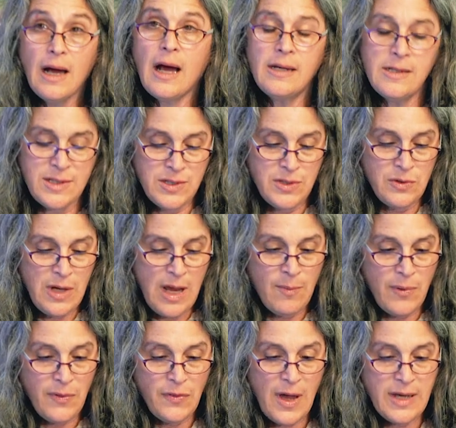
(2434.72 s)
An astute
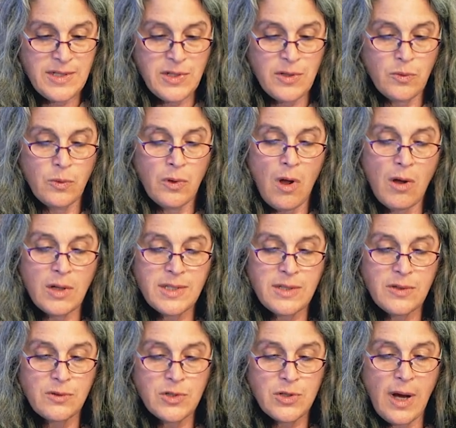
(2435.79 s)
empathizer will
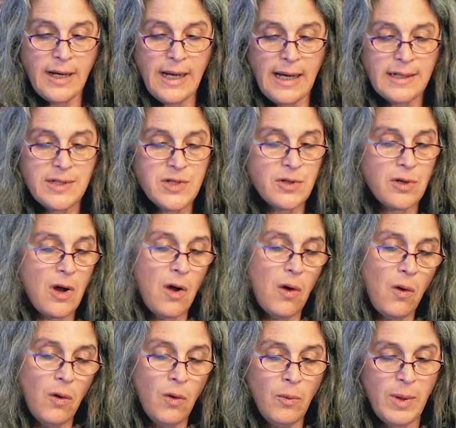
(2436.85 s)
also try to answer a
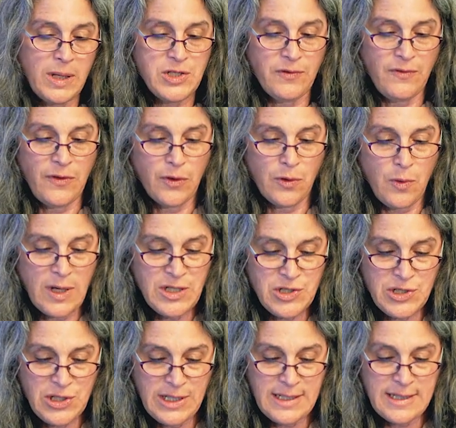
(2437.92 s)
whole bunch of other
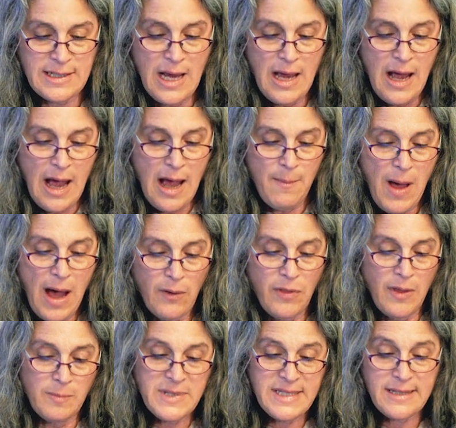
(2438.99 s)
questions
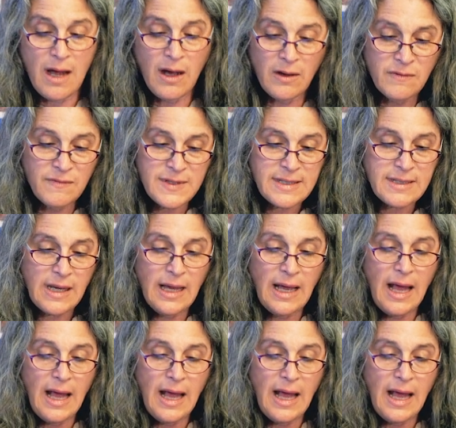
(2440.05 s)
about themselves